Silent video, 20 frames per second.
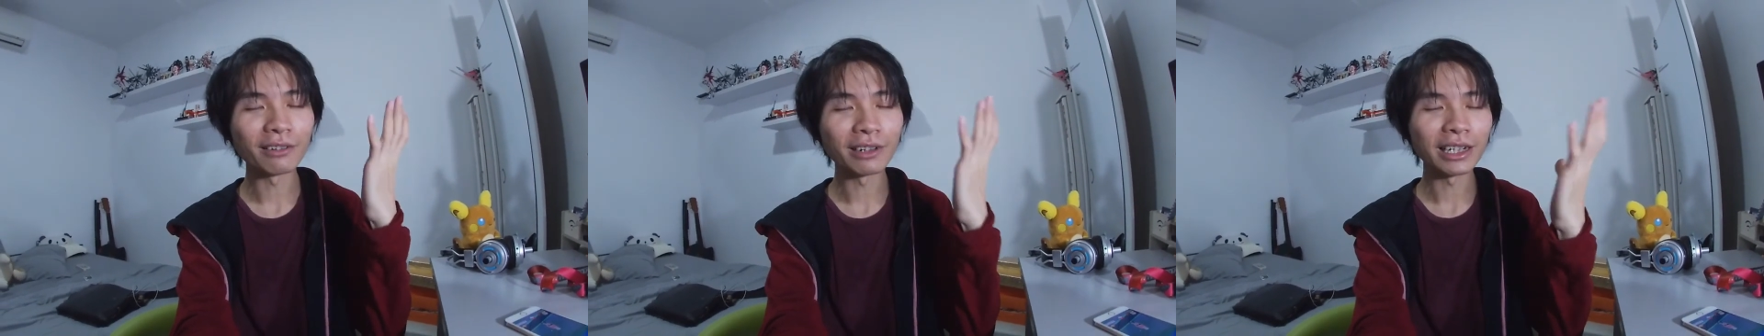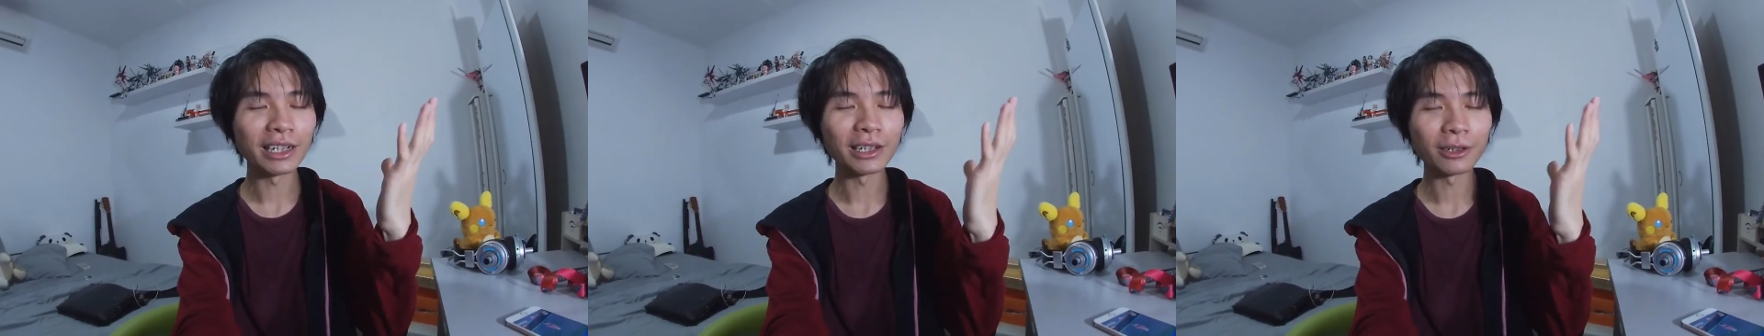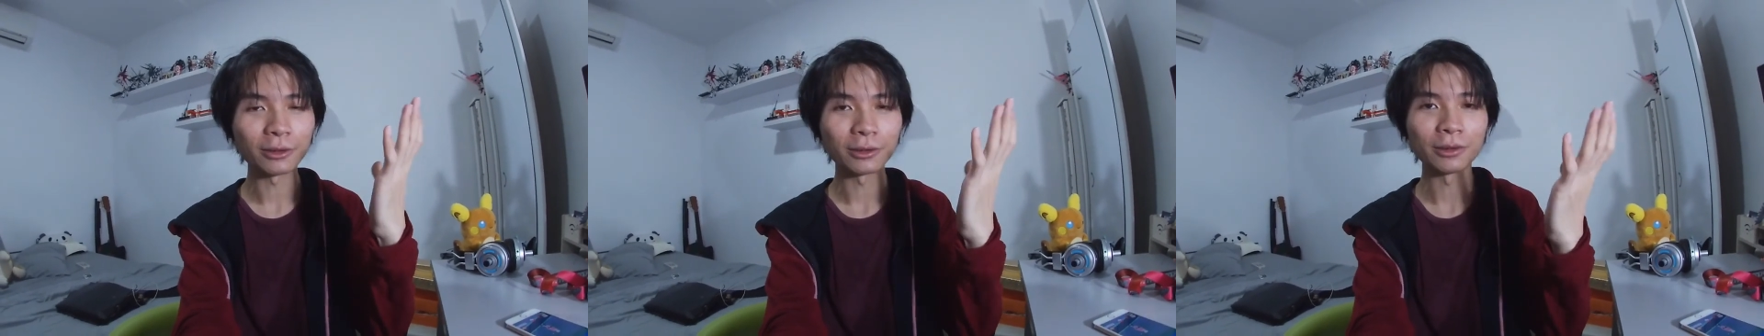
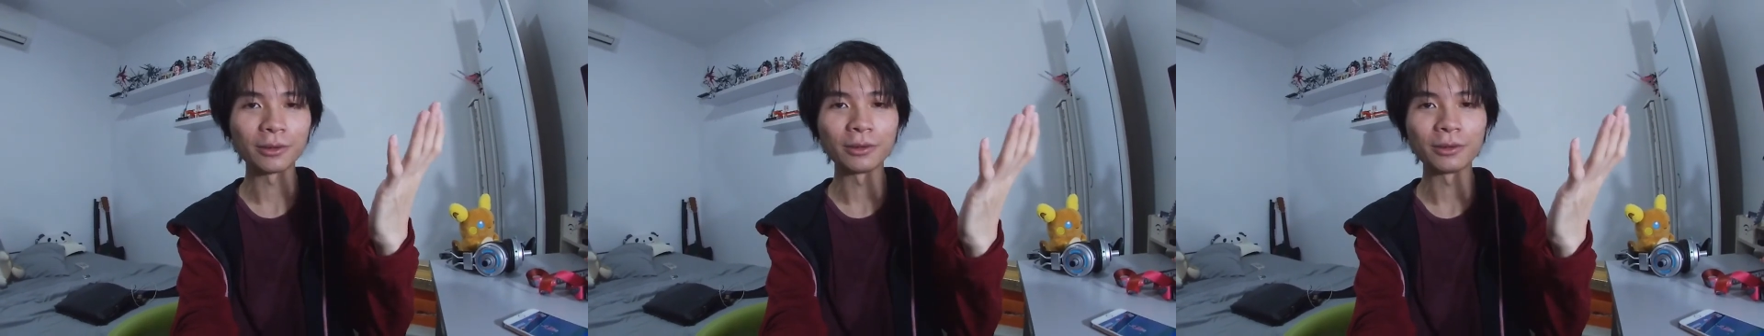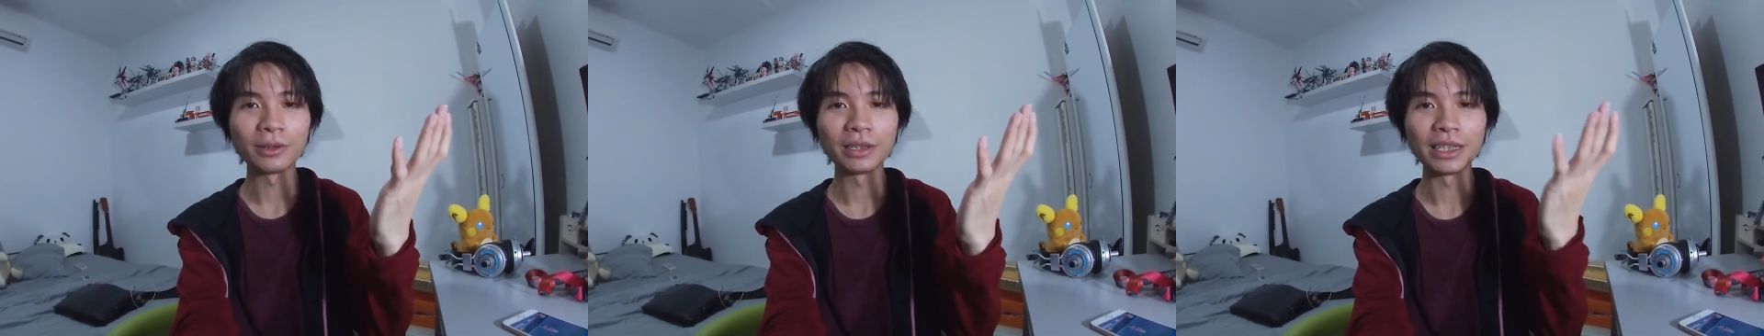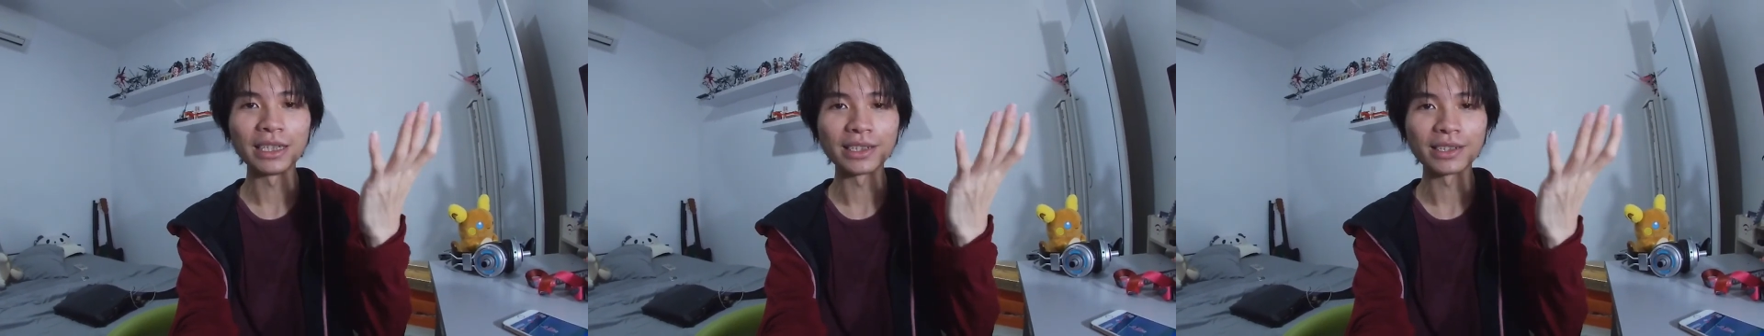really
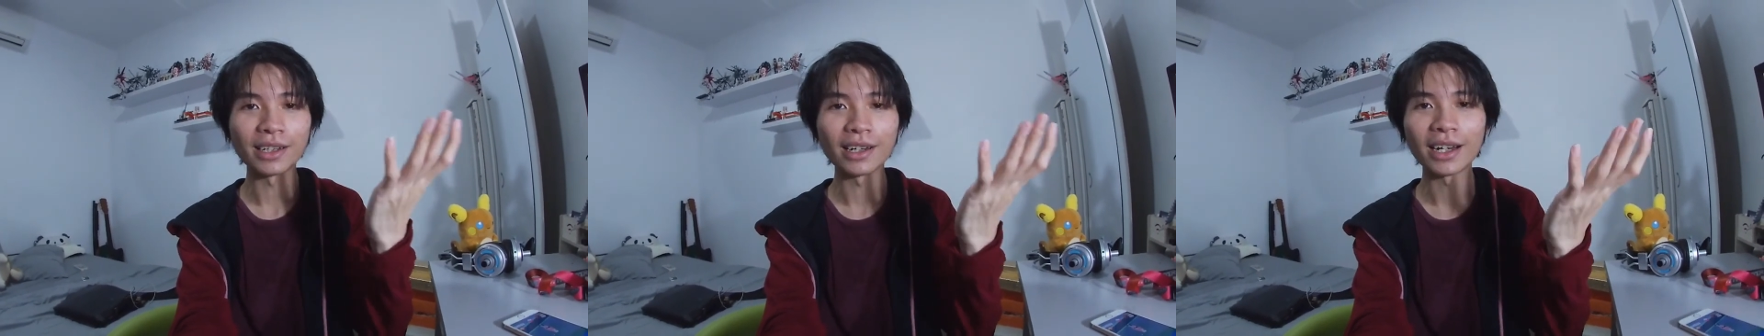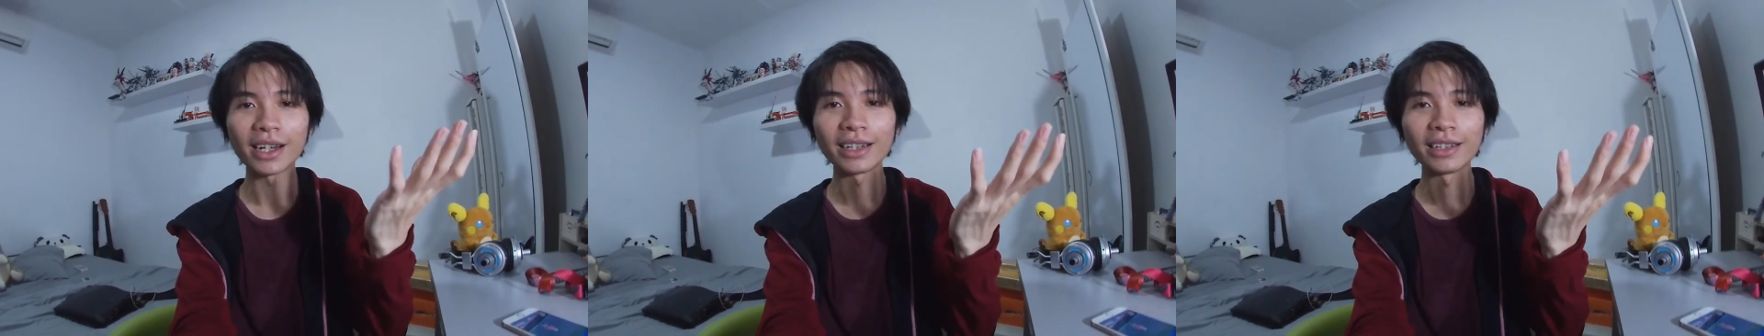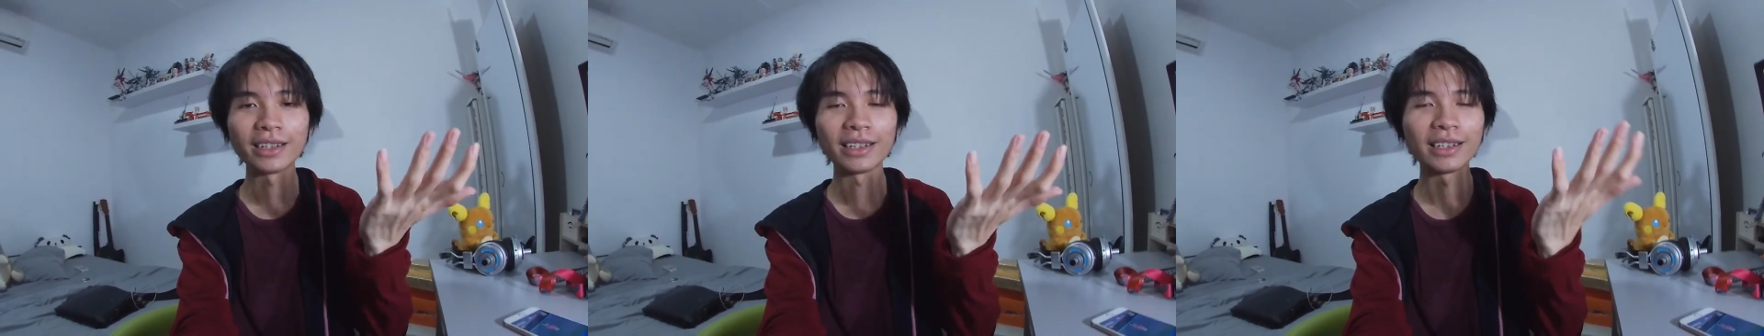cool
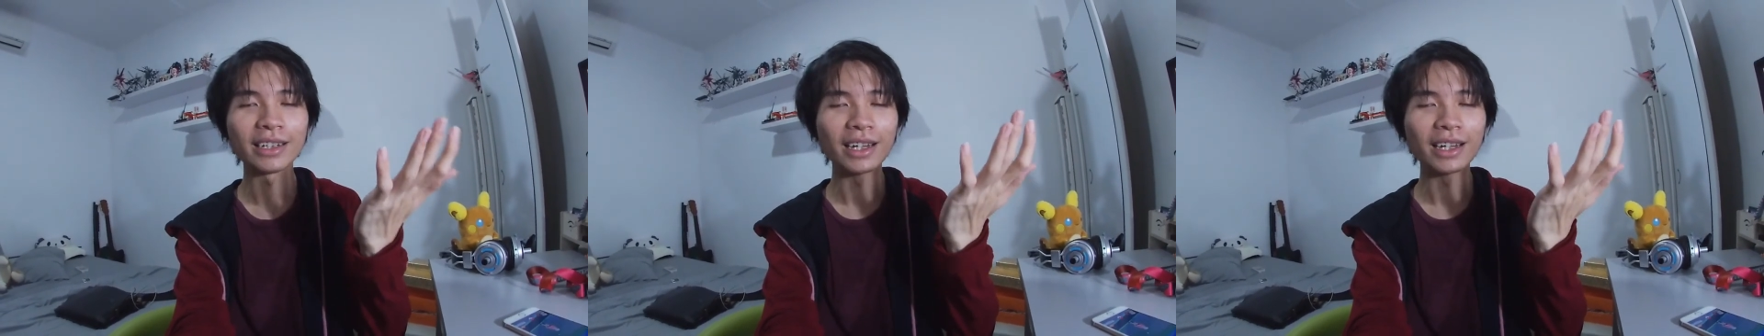design.